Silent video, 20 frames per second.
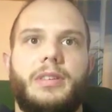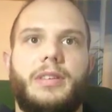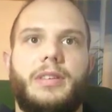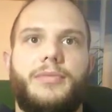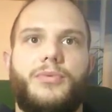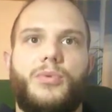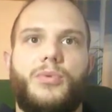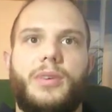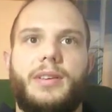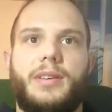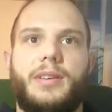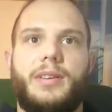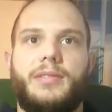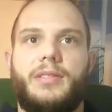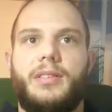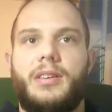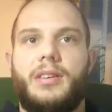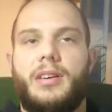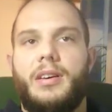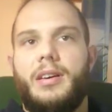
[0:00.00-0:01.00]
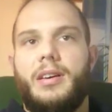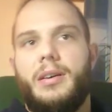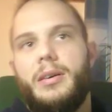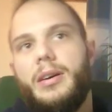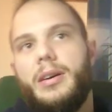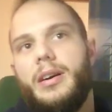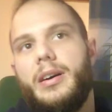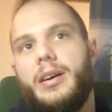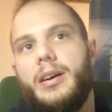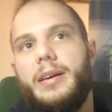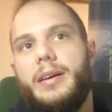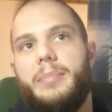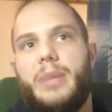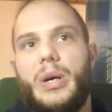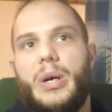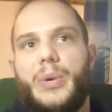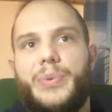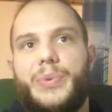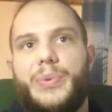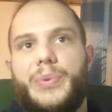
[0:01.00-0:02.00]
different
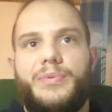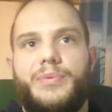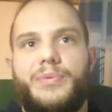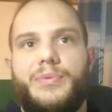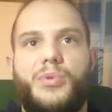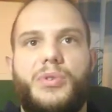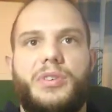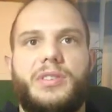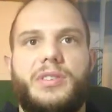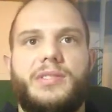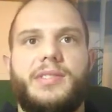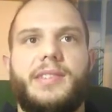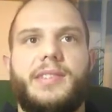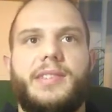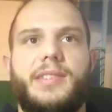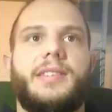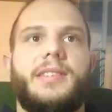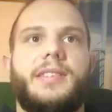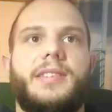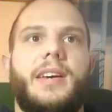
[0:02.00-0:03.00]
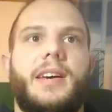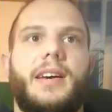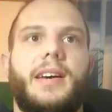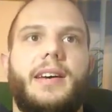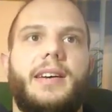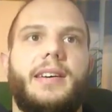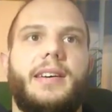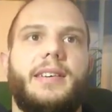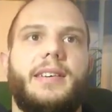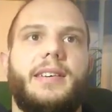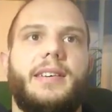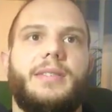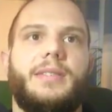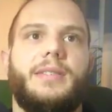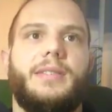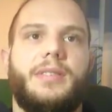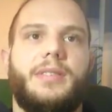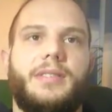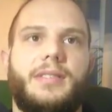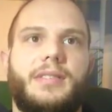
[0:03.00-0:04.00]
amounts of vertices, and
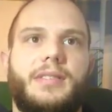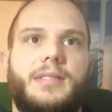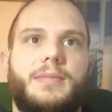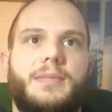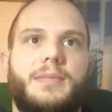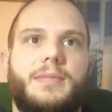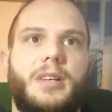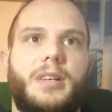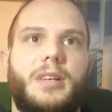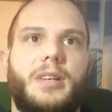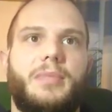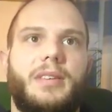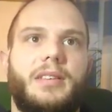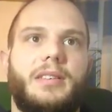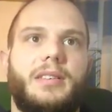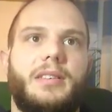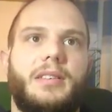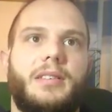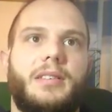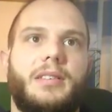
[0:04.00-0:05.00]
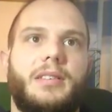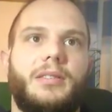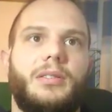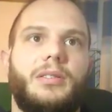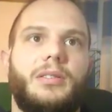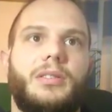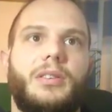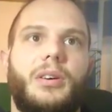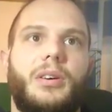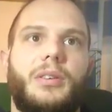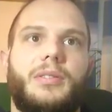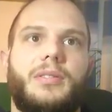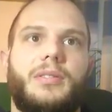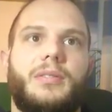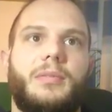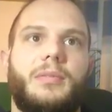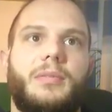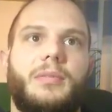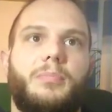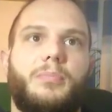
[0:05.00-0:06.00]
so this is maybe
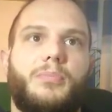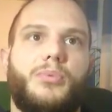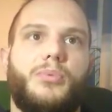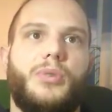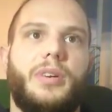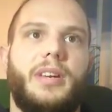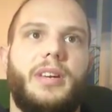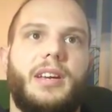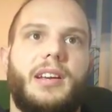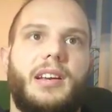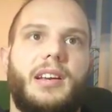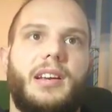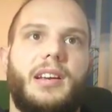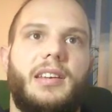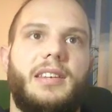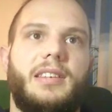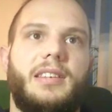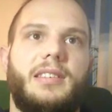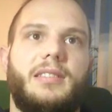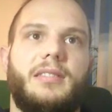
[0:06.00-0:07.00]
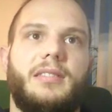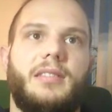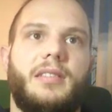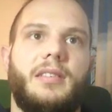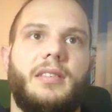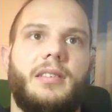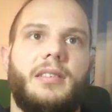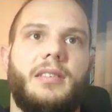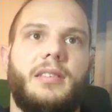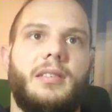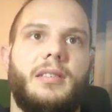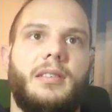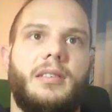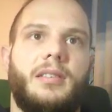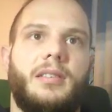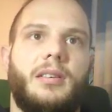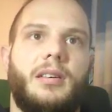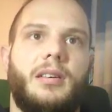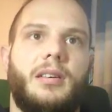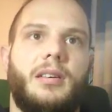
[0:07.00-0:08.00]
not pretty clean,
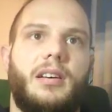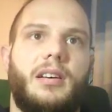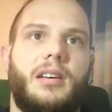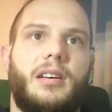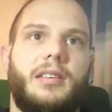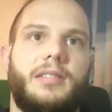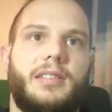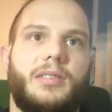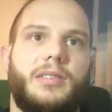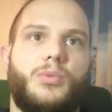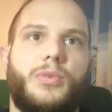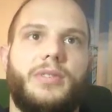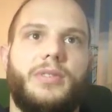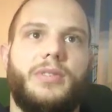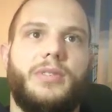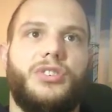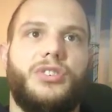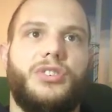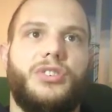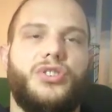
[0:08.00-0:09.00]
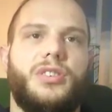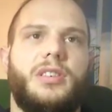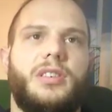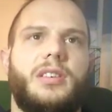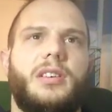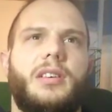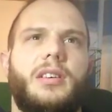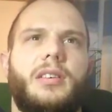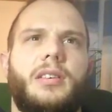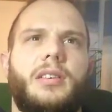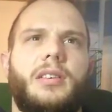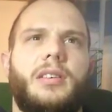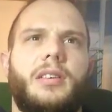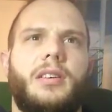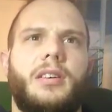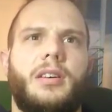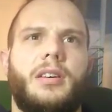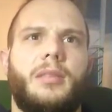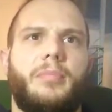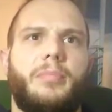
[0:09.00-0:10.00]
the transition here,
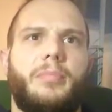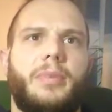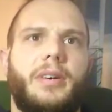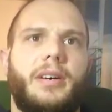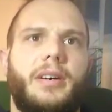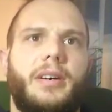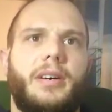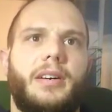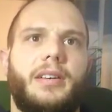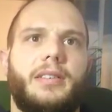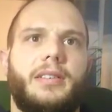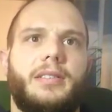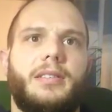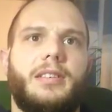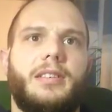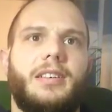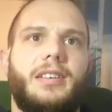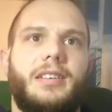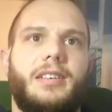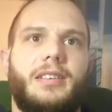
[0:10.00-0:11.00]
but